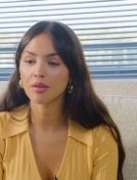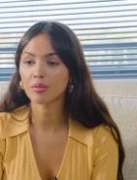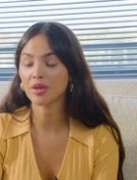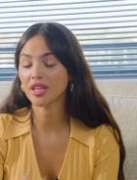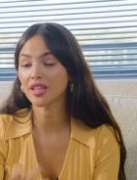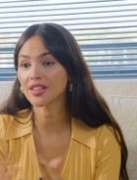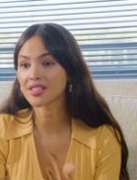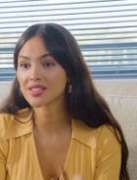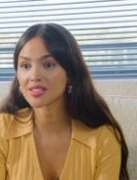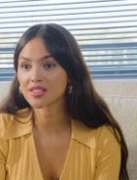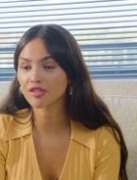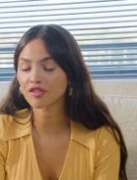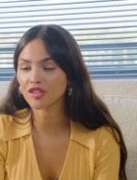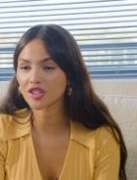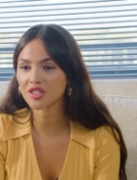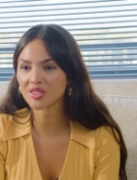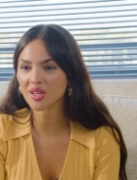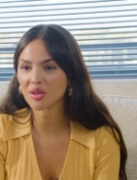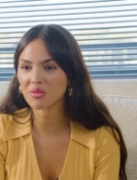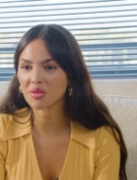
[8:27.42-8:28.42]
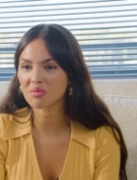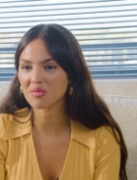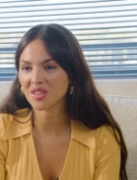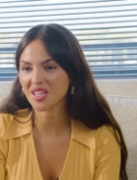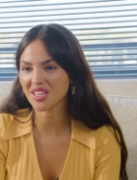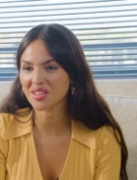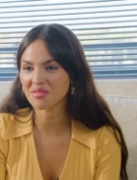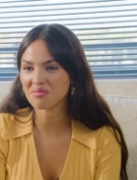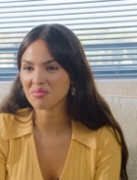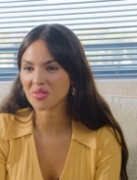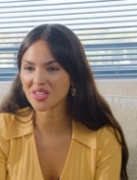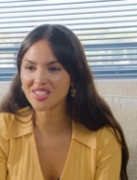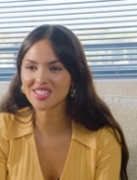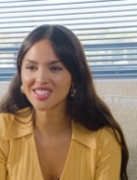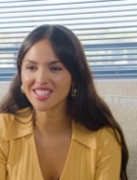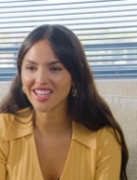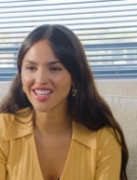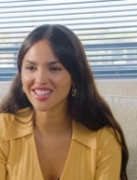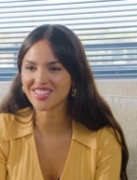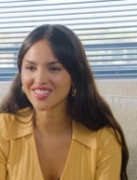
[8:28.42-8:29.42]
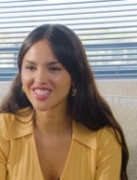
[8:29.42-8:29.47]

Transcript: I mean, this is the first time we meet in person,